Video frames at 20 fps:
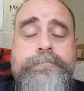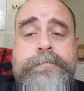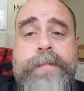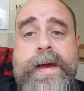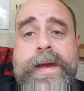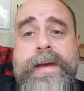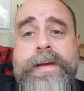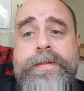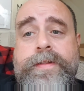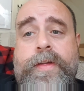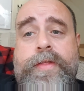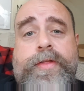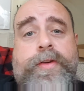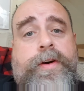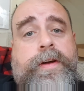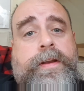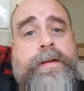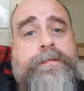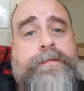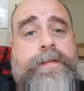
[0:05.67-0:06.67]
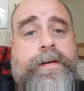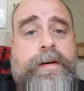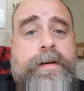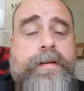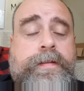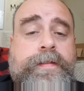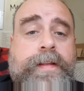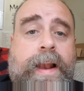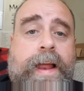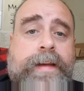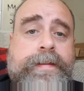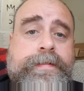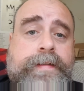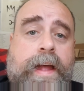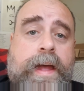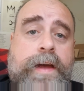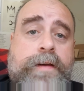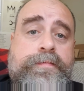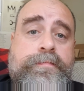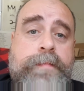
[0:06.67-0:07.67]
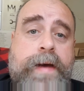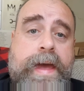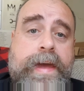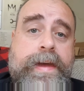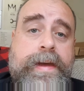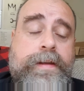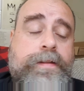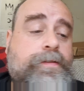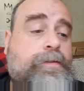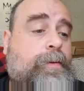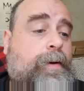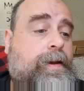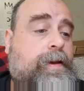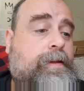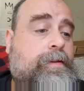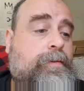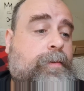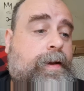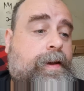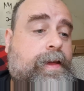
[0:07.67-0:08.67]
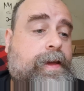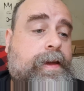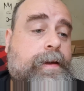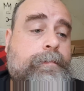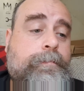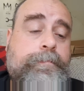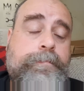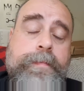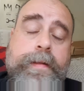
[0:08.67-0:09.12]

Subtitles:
May the 31st, the last day of May in 2020.